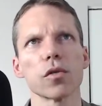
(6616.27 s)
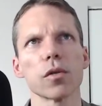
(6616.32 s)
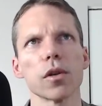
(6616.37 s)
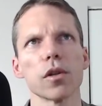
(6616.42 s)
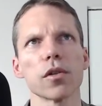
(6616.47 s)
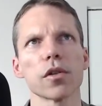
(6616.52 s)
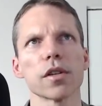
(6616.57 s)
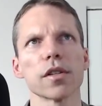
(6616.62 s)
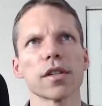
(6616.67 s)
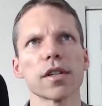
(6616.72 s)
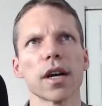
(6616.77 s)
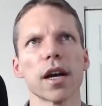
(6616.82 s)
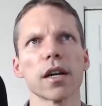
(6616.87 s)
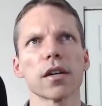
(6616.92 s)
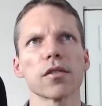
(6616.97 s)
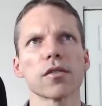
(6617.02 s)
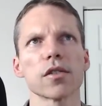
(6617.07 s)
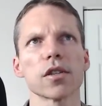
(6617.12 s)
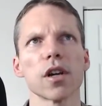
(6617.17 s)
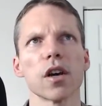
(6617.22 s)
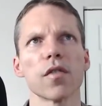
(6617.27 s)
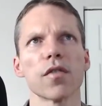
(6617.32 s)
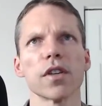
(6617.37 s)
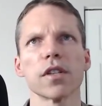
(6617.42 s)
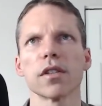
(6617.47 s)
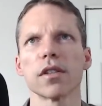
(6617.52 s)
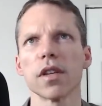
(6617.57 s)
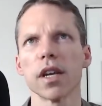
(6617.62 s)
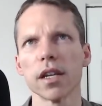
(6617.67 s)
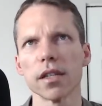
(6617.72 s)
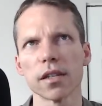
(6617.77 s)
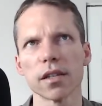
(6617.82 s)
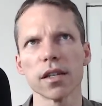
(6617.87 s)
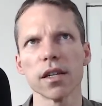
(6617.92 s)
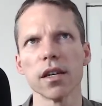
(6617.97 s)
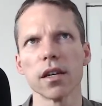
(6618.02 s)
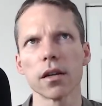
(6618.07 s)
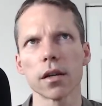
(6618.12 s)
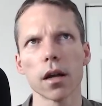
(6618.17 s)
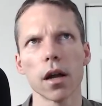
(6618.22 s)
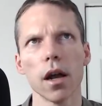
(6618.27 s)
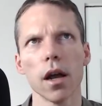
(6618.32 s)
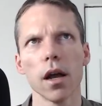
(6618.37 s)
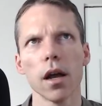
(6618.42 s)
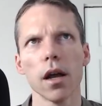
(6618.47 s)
to truly look inside herself and see,